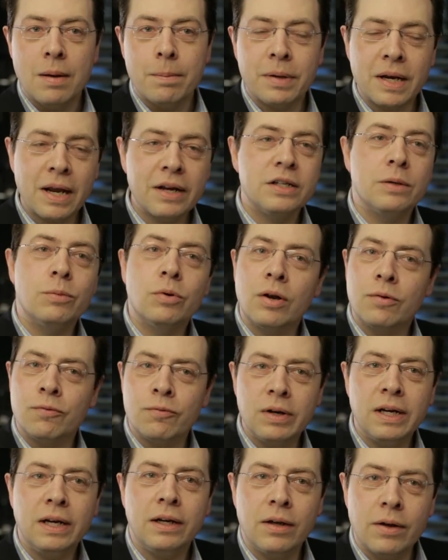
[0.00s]
But actually what I
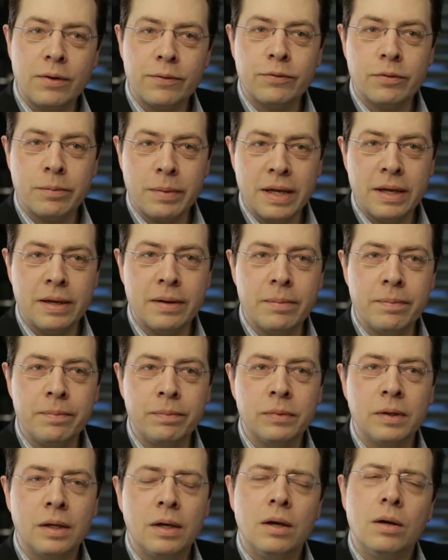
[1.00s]
really learned from
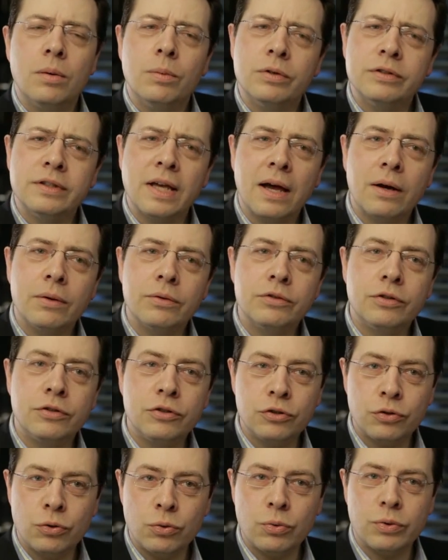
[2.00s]
him was how to
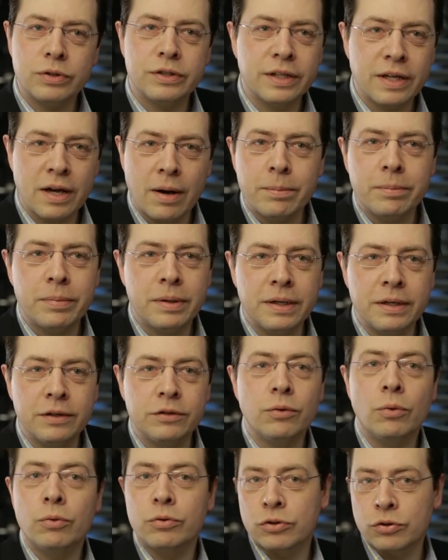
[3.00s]
talk to
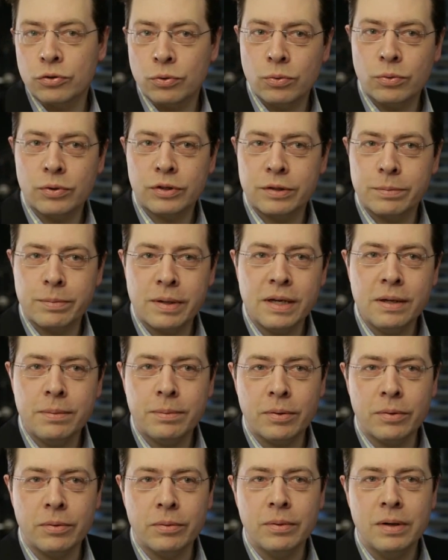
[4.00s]
companies or talk to
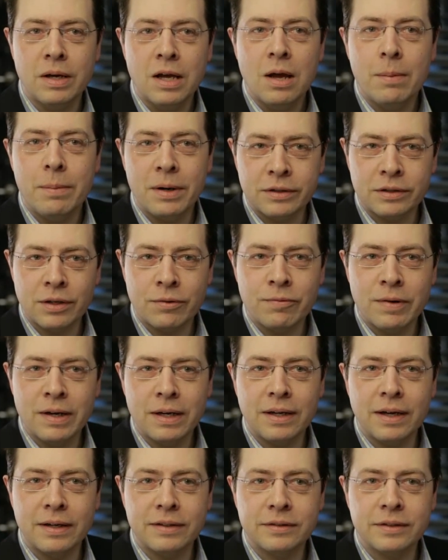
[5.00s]
people, because I
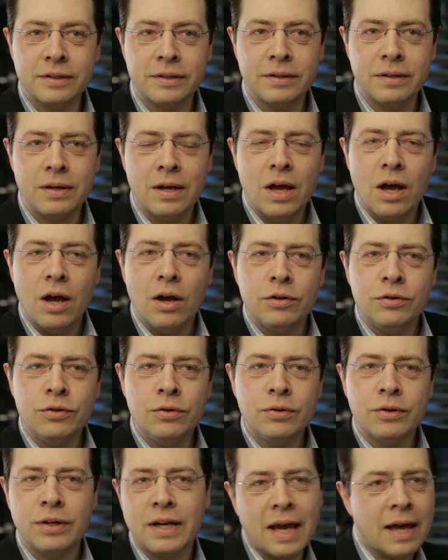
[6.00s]
realised that
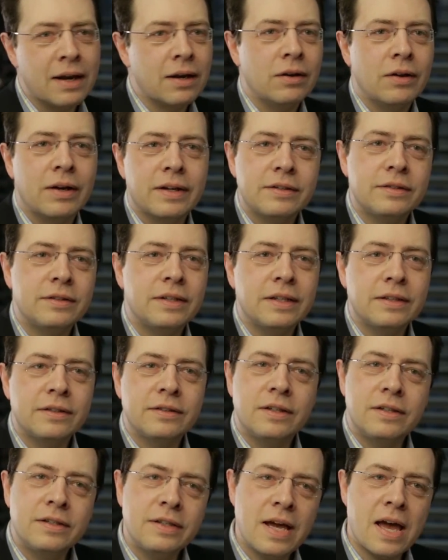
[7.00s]
you can analyse
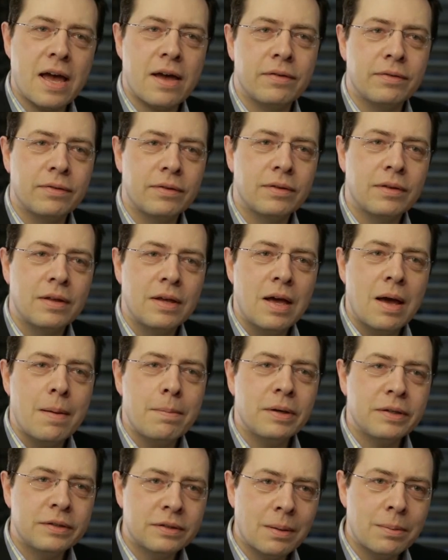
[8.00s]
things to death,
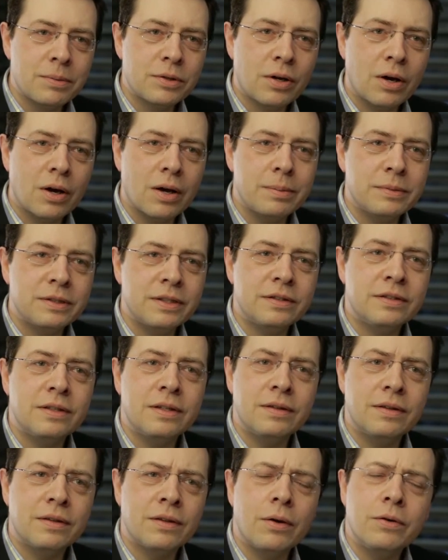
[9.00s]
but sometimes it's
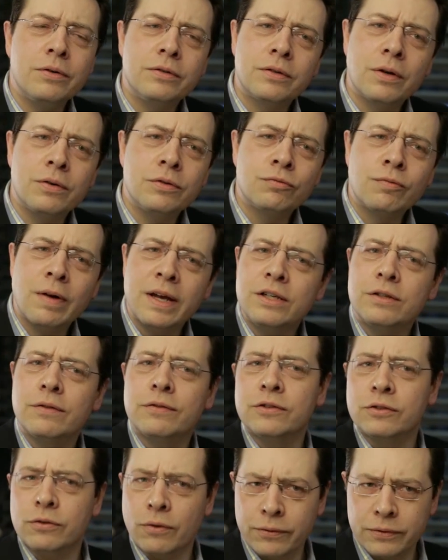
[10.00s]
in those, those range
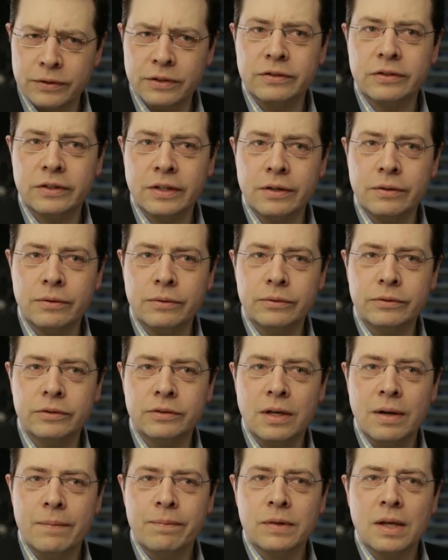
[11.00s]
of softer
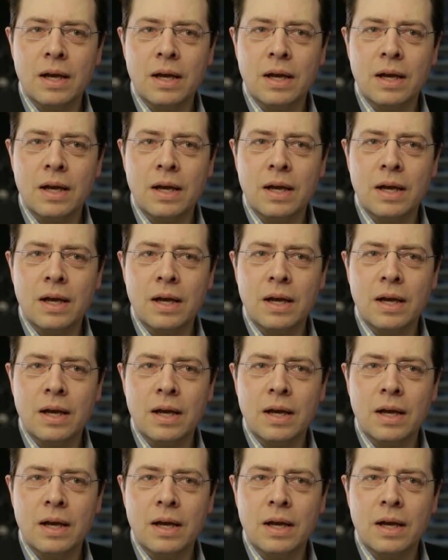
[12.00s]
skills,